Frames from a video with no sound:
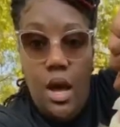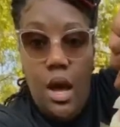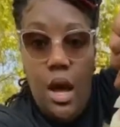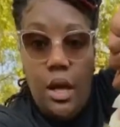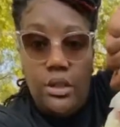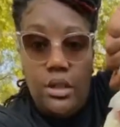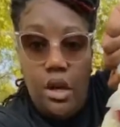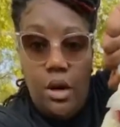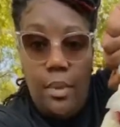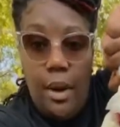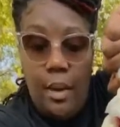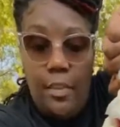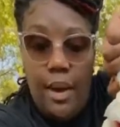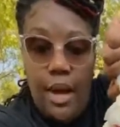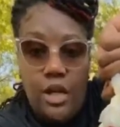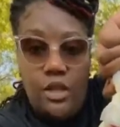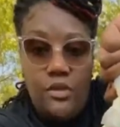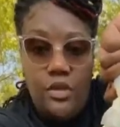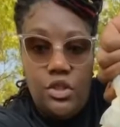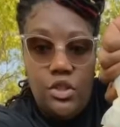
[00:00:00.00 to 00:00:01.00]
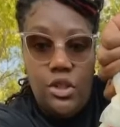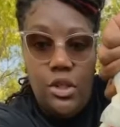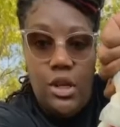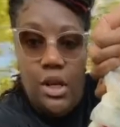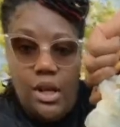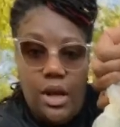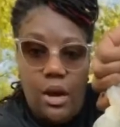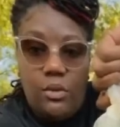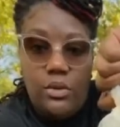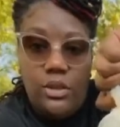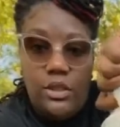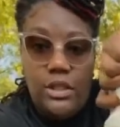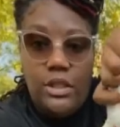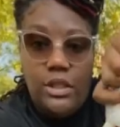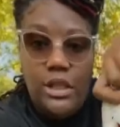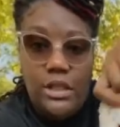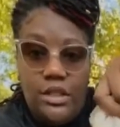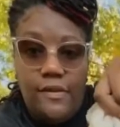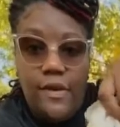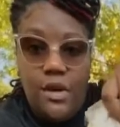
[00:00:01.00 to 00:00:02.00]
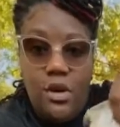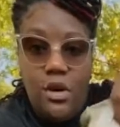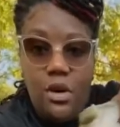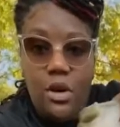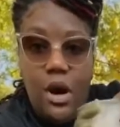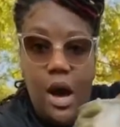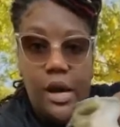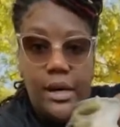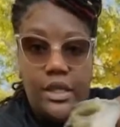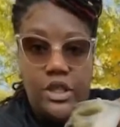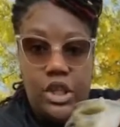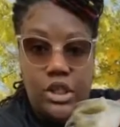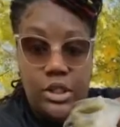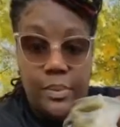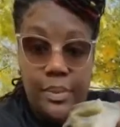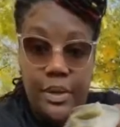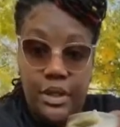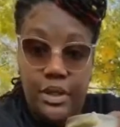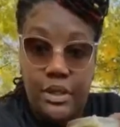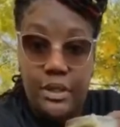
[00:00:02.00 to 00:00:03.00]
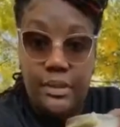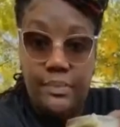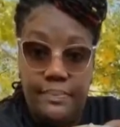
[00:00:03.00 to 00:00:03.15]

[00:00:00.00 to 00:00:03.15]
I started back bass fishing and I was successful. I'll get y'all some pics.